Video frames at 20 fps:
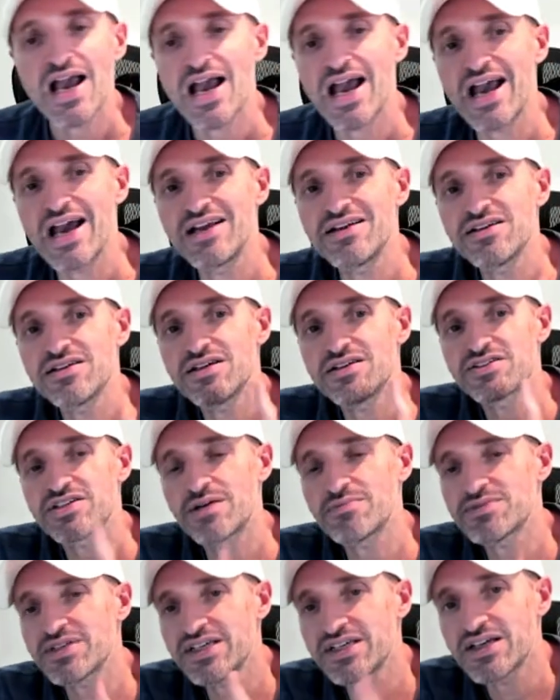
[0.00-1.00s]
And
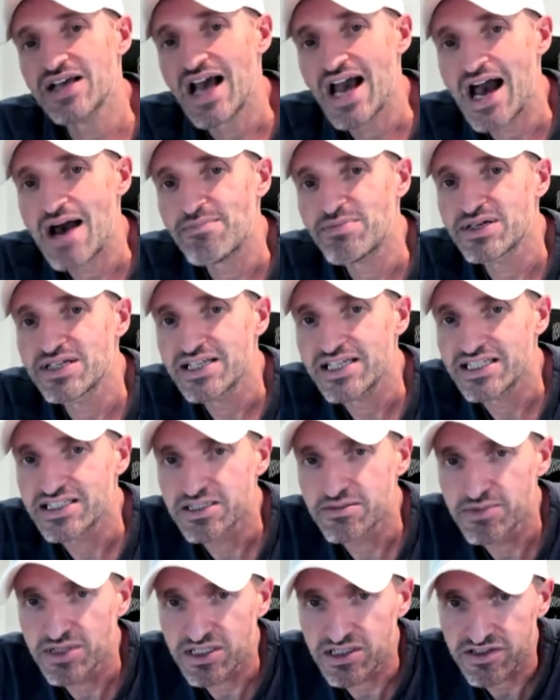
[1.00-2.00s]
something happened in
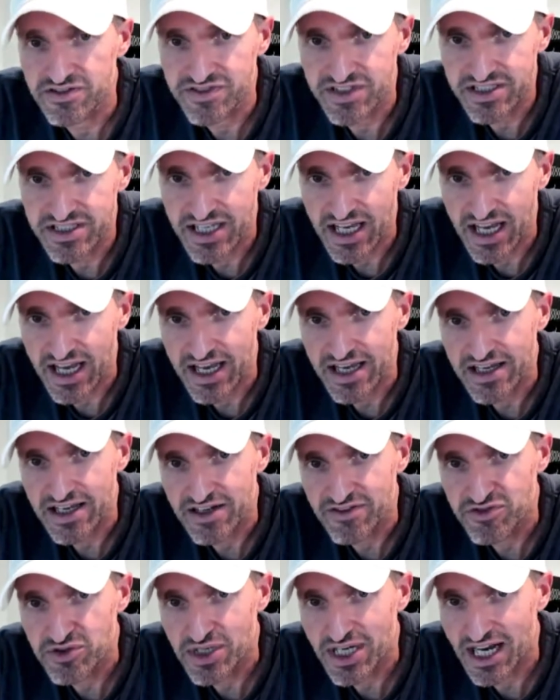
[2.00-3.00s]
the middle of the day.
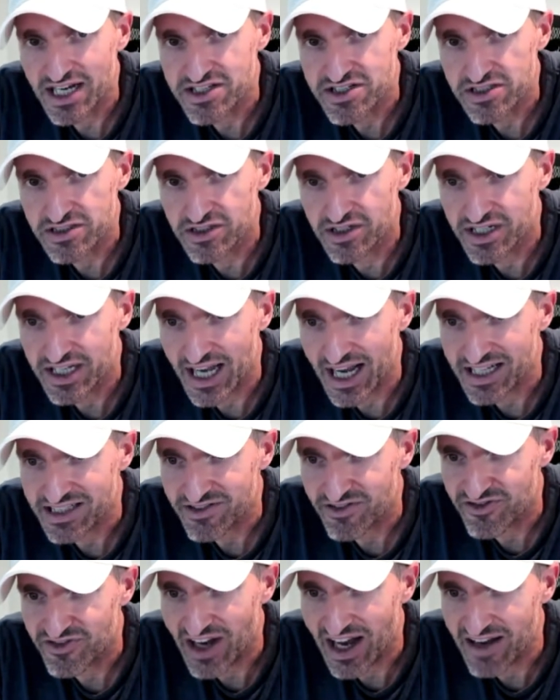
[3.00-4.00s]
If you guys look at
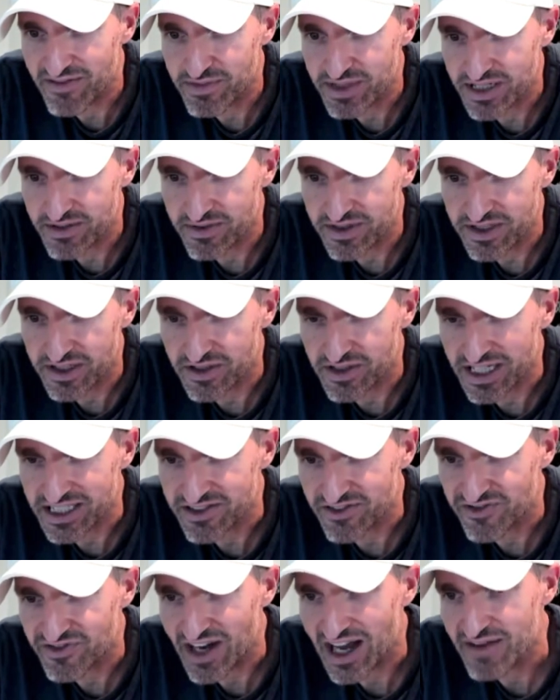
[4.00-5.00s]
the five minute, you know, at
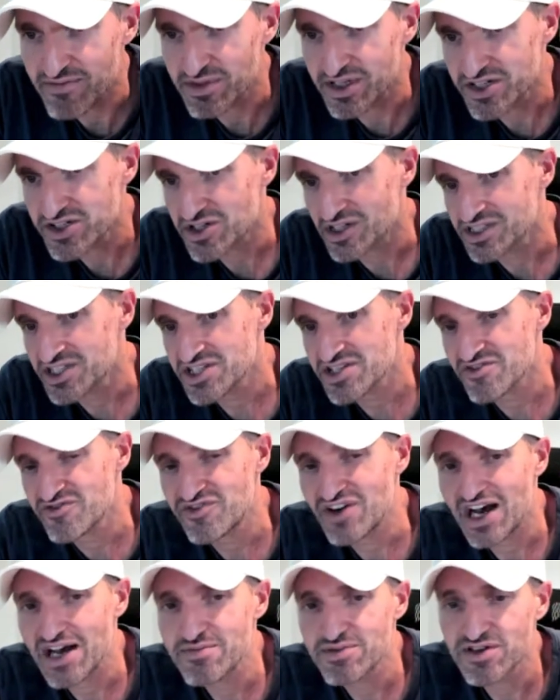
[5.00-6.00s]
the five minute chart, this is a
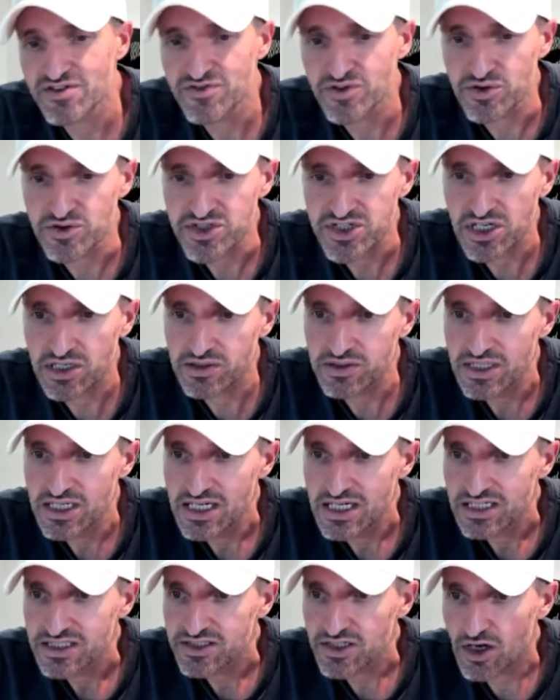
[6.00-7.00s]
five minute view. So
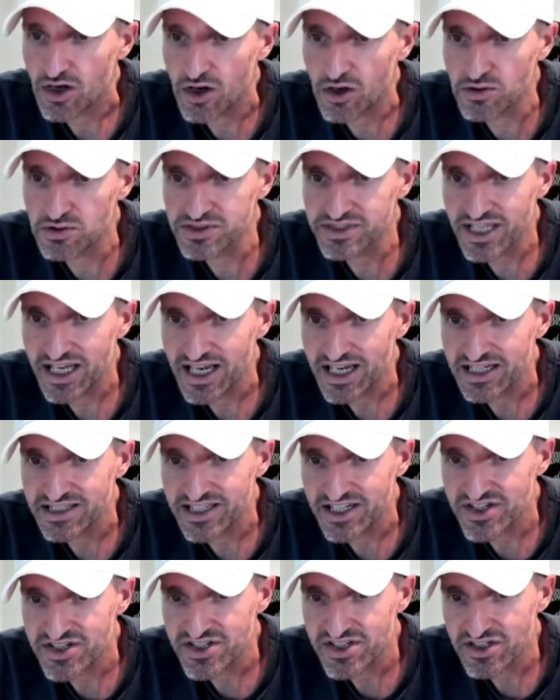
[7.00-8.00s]
the whole day
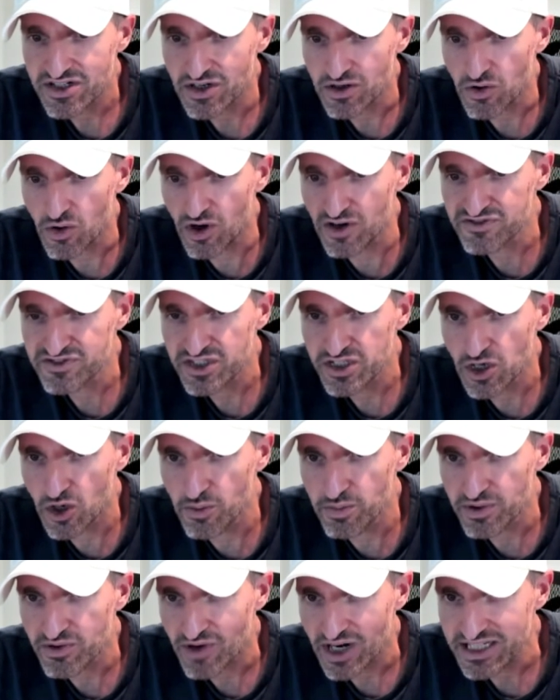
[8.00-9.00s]
they just, you know, off the
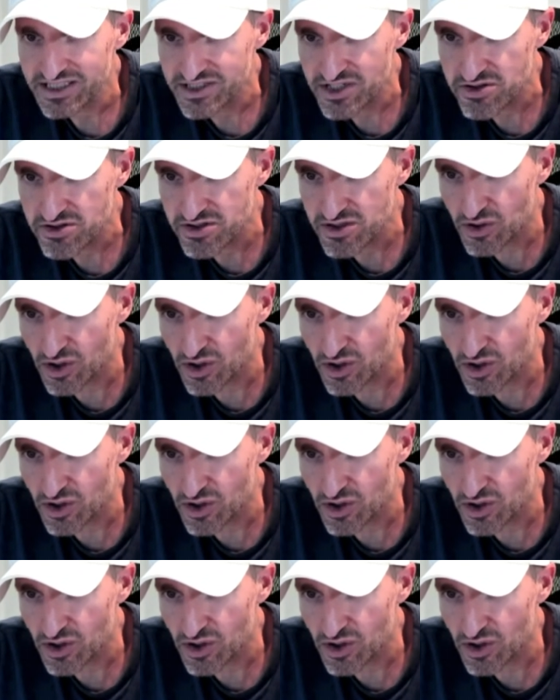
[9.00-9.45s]
open, right? This